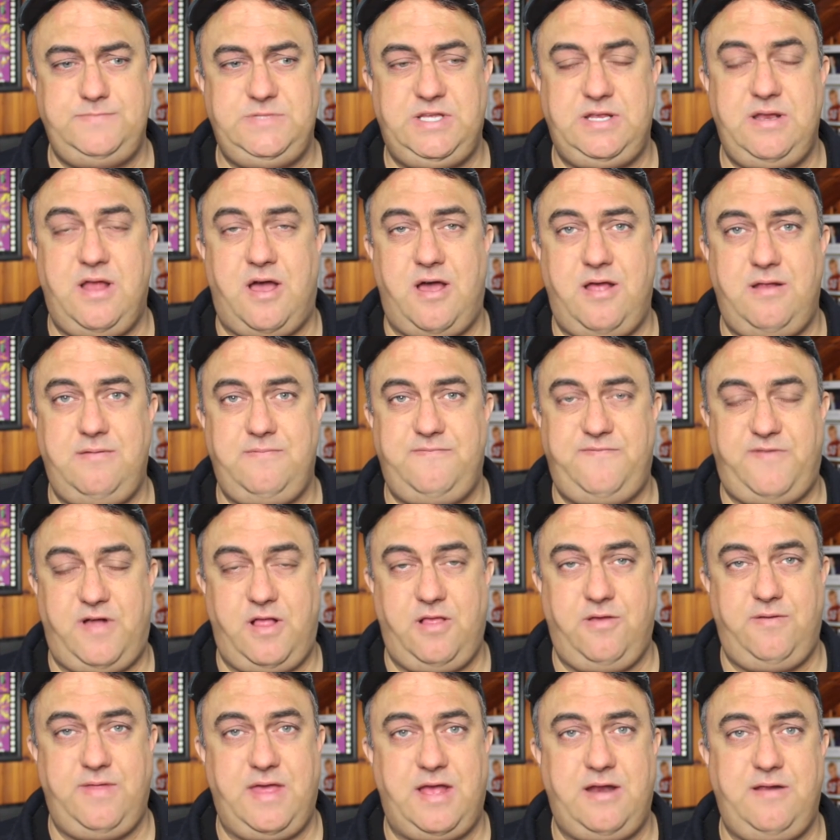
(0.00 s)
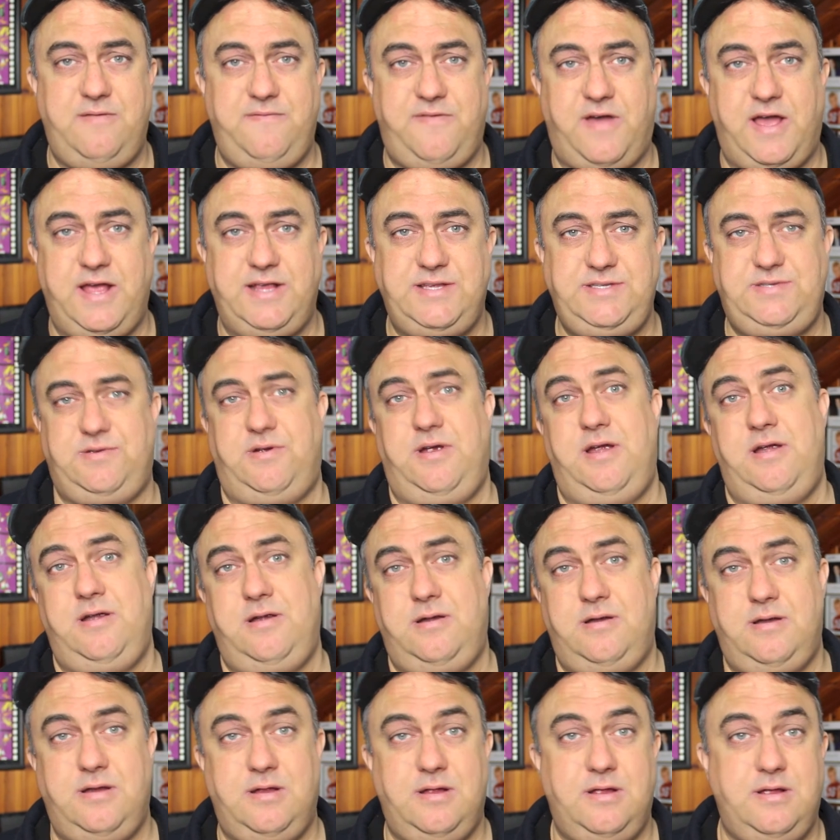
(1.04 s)
did not follow that advice, or
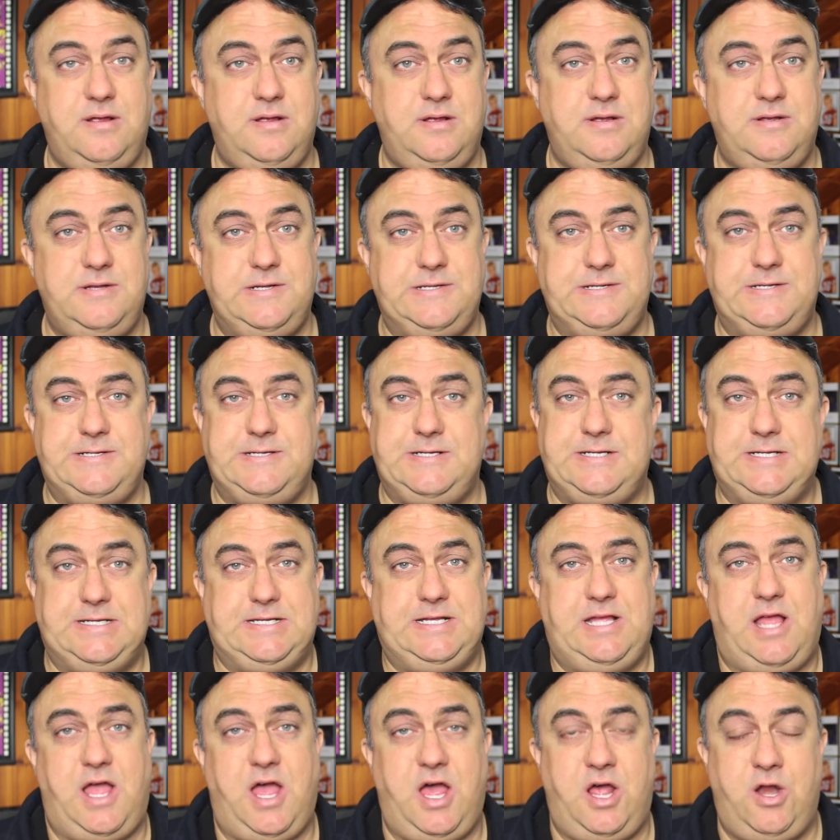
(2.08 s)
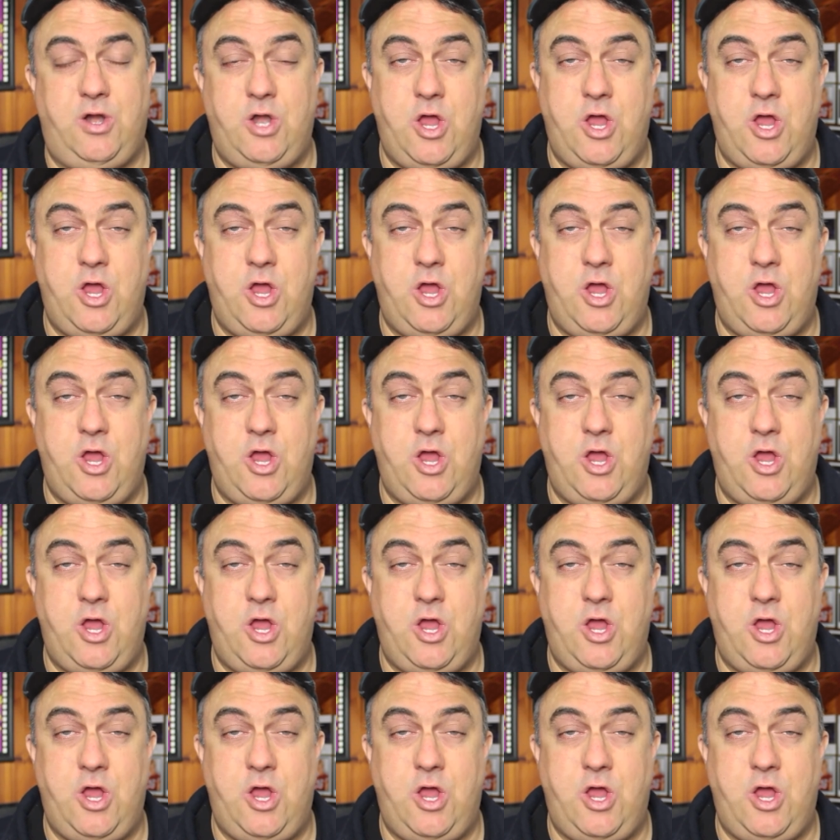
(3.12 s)
I don't